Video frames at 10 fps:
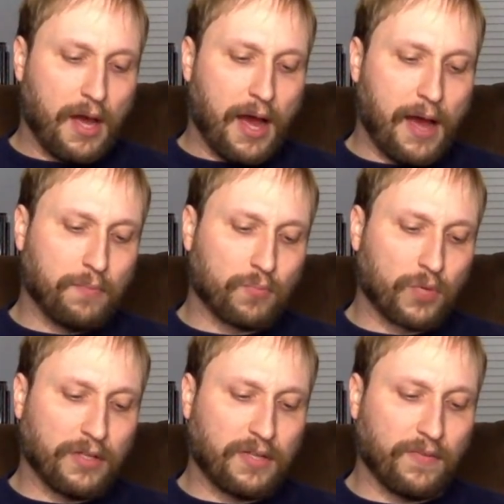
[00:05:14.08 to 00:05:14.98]
I'm
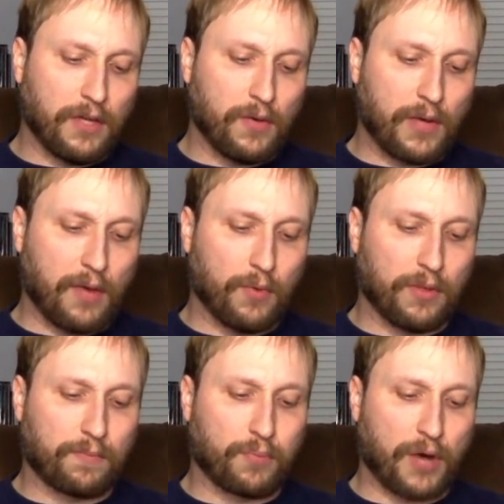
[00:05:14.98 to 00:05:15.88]
relatively okay
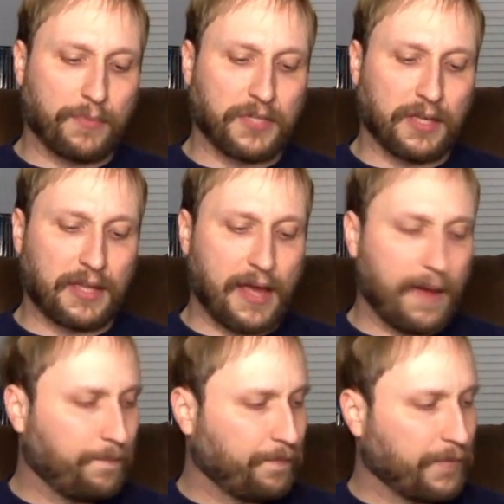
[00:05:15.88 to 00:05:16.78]
with props like
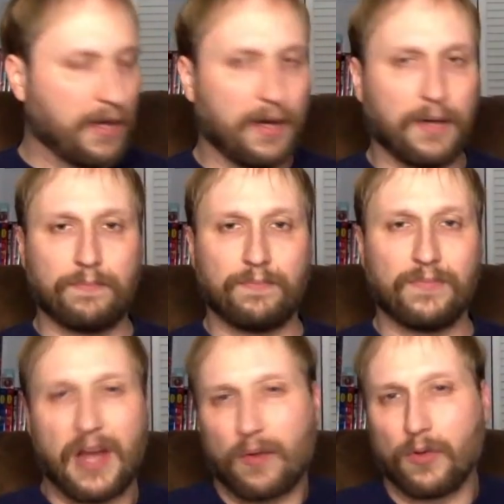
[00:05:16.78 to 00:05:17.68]
that. Um,
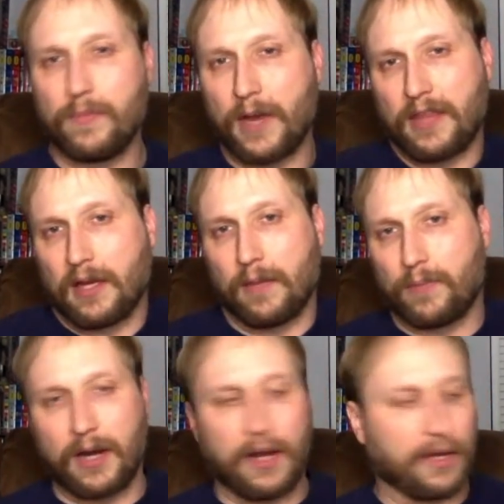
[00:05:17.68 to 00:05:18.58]
not really my thing. I'm
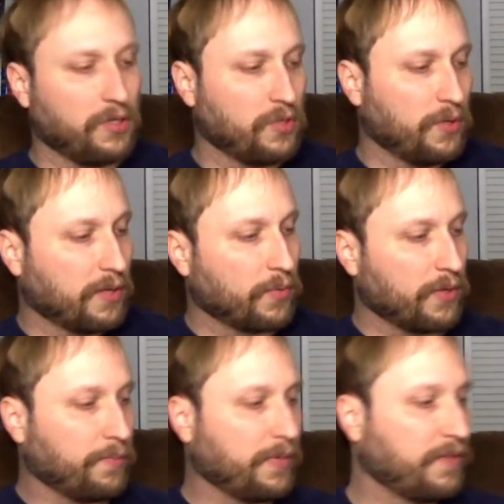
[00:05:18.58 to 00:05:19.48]
probably not going to do anything with
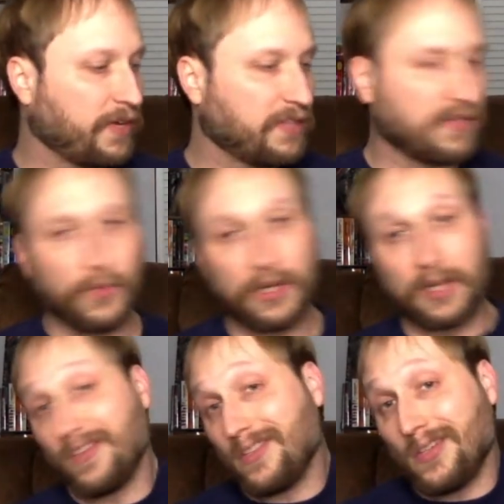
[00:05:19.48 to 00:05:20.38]
it. Might find someone to
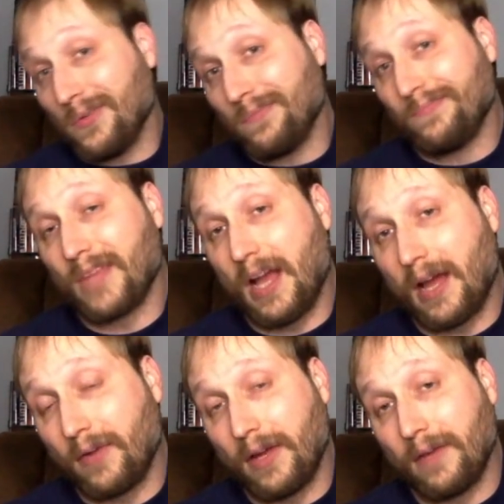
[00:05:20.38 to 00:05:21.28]
give it to. I
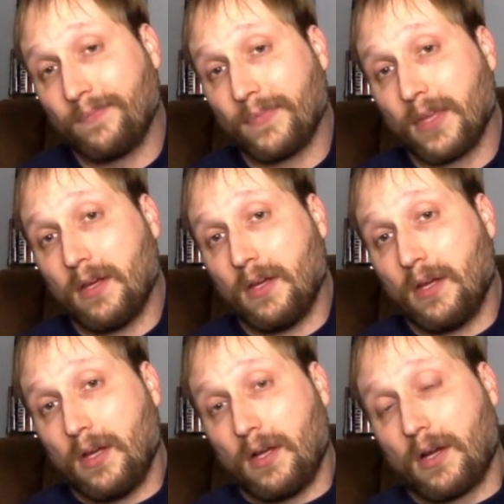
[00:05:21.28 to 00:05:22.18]
don't know.
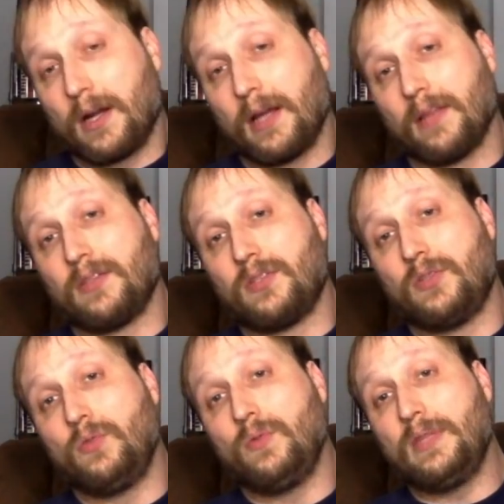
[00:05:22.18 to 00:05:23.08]
All right, let's
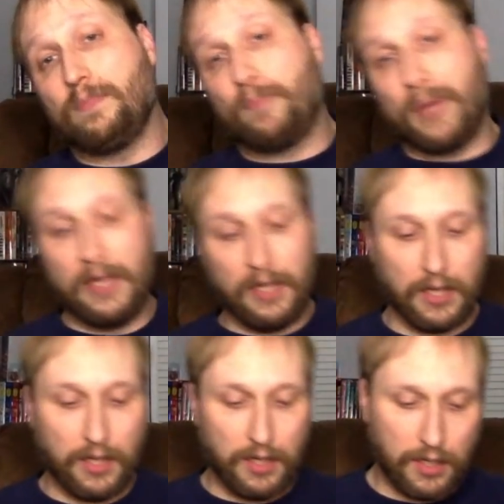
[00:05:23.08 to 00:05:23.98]
do the
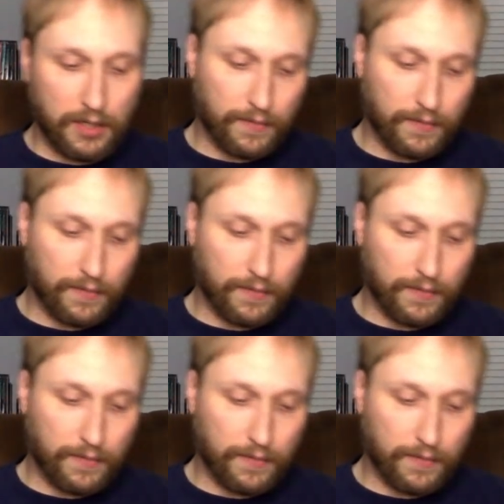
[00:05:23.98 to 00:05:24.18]
pin.